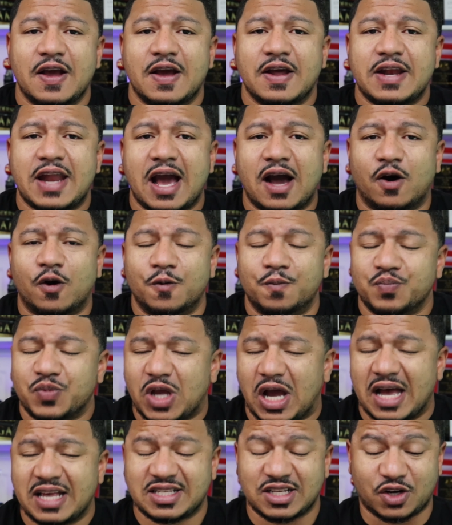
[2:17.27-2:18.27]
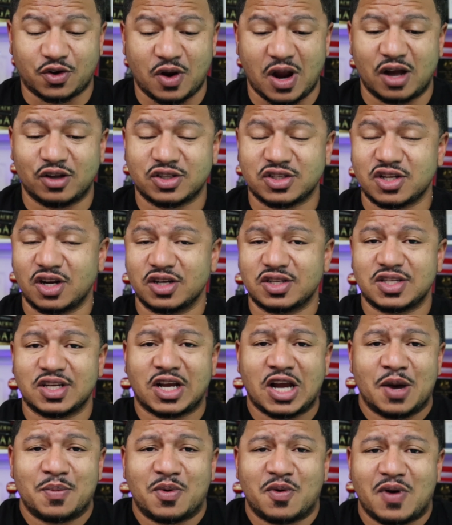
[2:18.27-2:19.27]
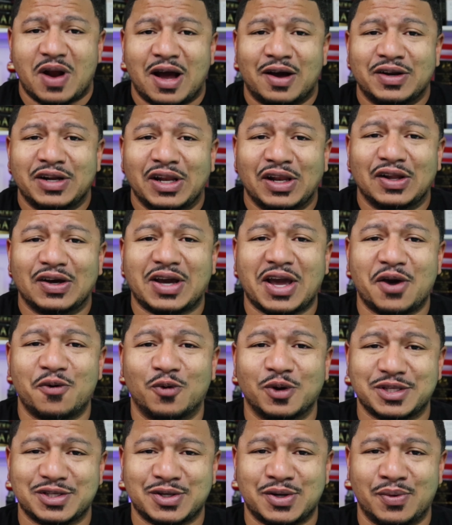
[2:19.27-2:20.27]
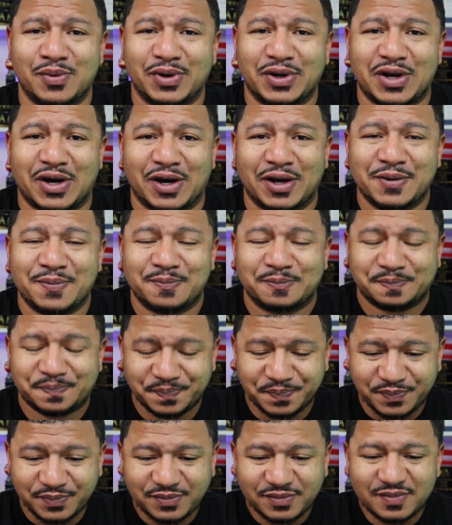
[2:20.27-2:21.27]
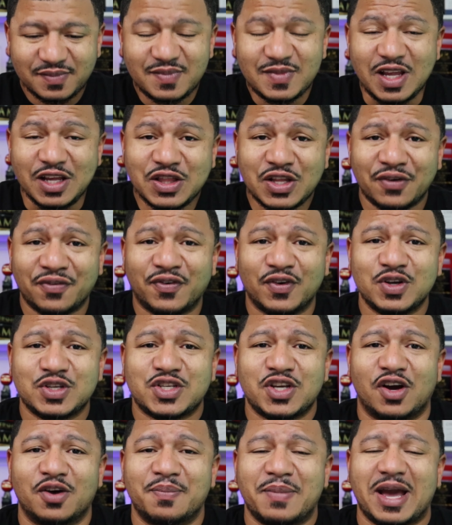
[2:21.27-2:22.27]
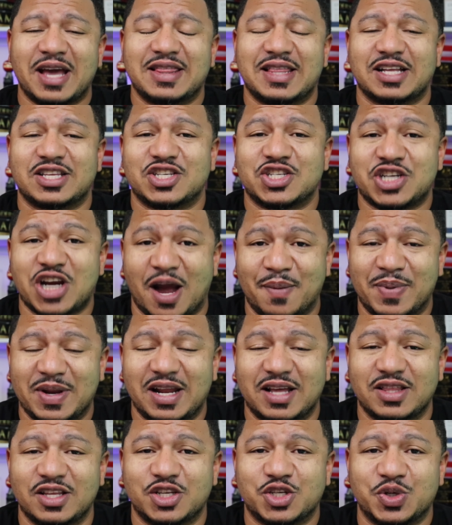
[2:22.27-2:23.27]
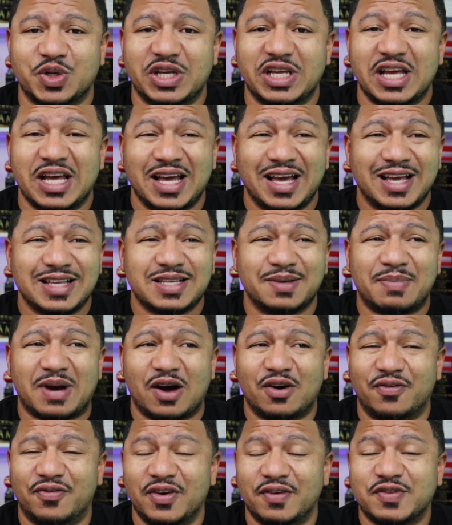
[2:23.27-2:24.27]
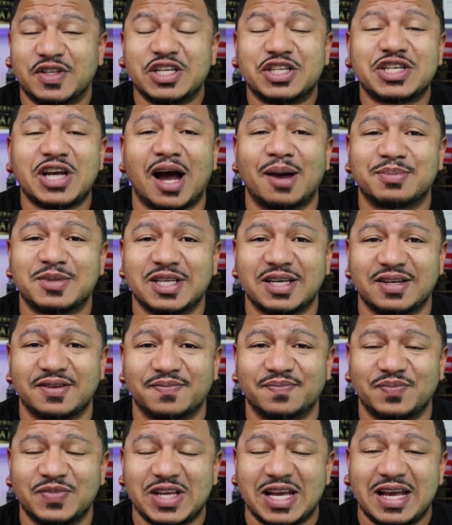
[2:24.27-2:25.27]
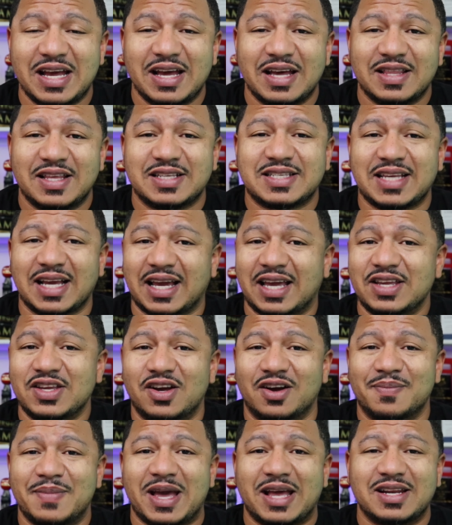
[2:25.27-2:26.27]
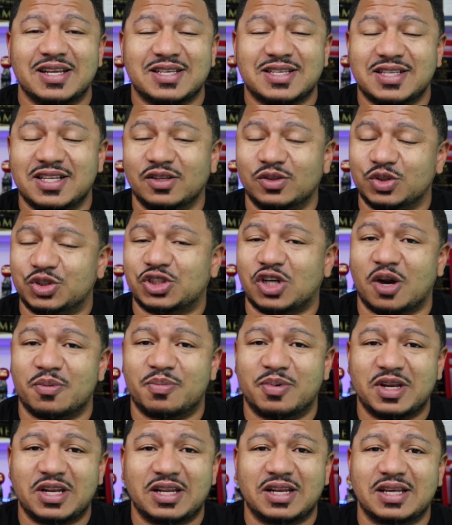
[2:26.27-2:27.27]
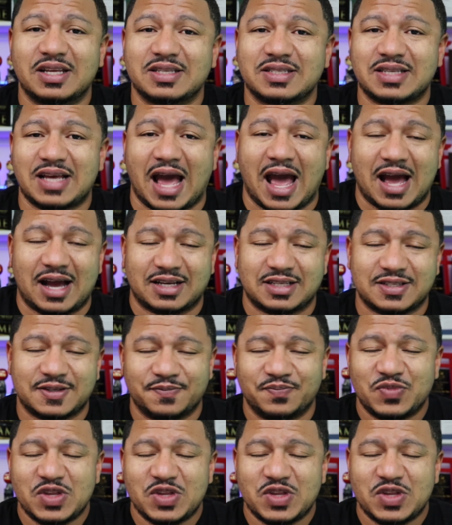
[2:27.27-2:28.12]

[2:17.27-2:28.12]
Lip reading: Now, as the crowd starts to come around and look at what's going on, the first young man that's chopping at the tree is about 50 chops in. The second young man is still sharpening his axe.